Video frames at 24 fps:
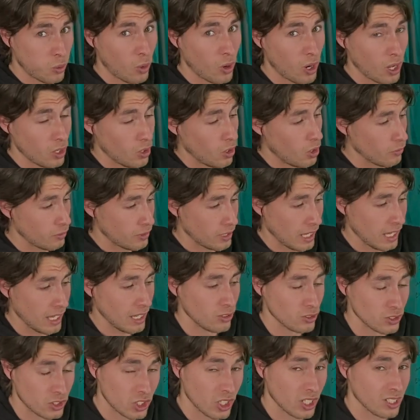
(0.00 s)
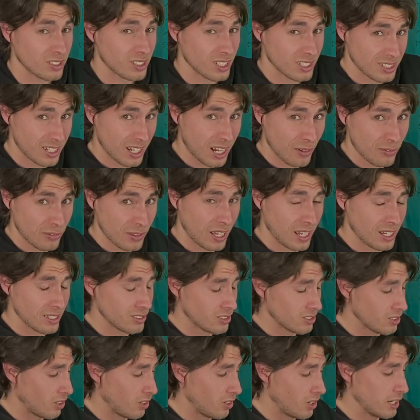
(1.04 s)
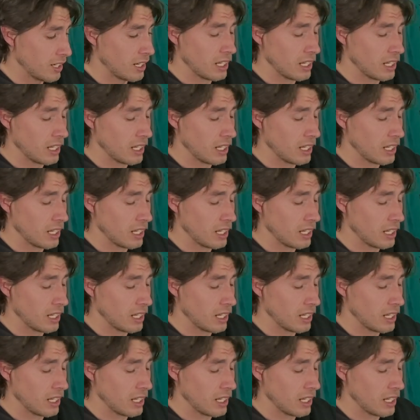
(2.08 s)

a lot of kit on just this left-hand side.